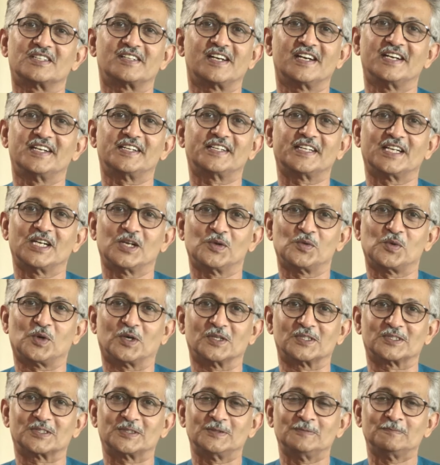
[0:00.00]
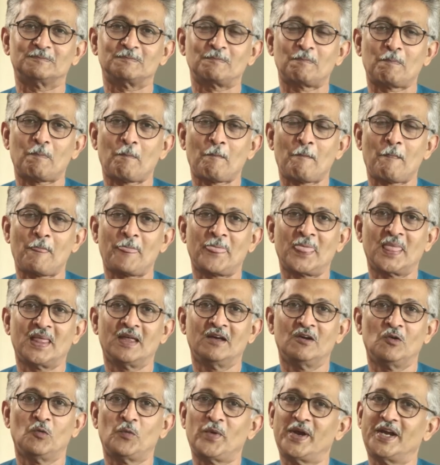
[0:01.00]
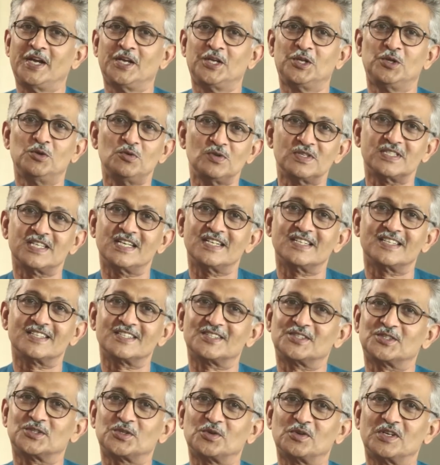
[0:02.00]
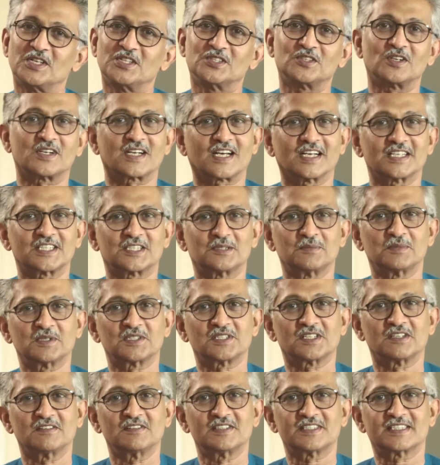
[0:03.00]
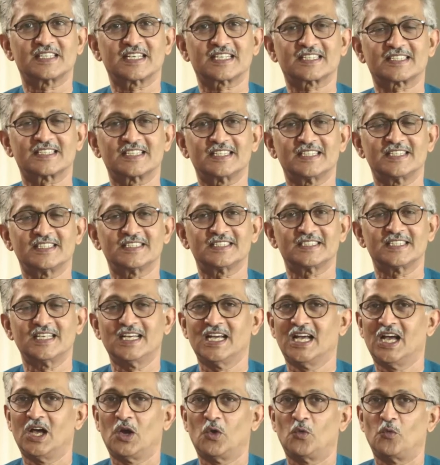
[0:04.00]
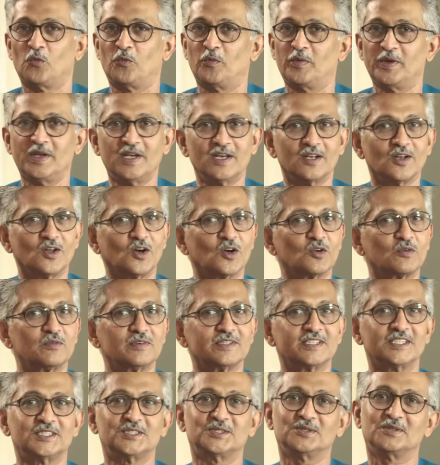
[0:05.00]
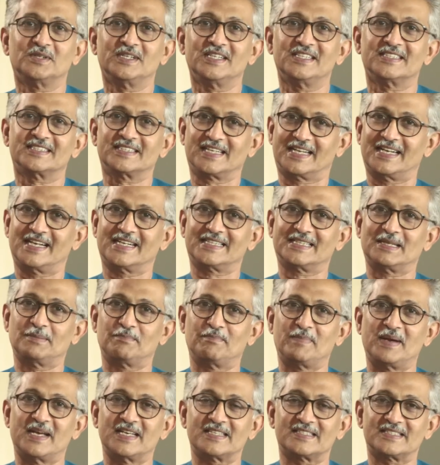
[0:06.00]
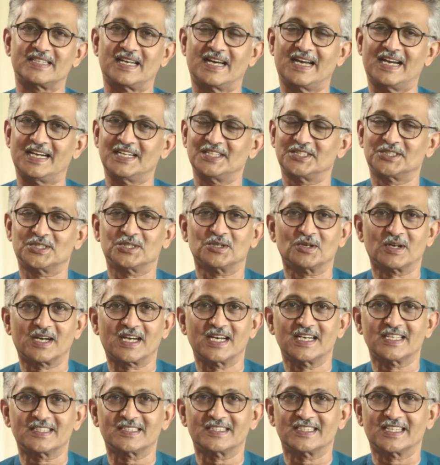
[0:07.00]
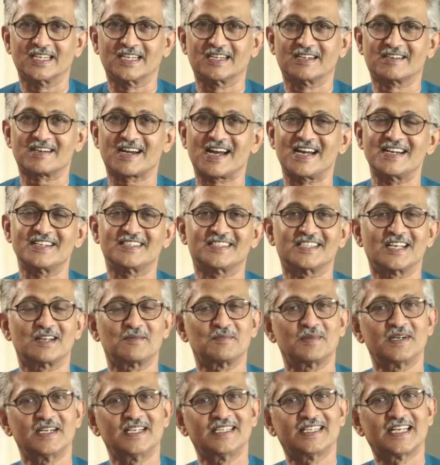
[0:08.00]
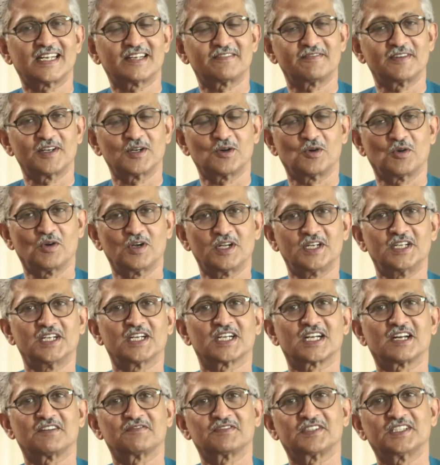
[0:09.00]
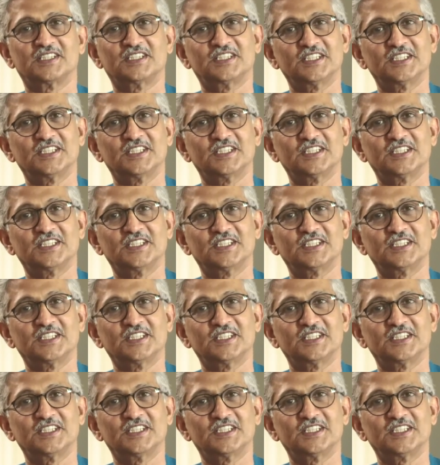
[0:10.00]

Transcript: our TRRAIN Retail Awards, where you send us stories on customer service excellence. We, along with the jury, select the best and showcase in a grand ceremony that we hold year after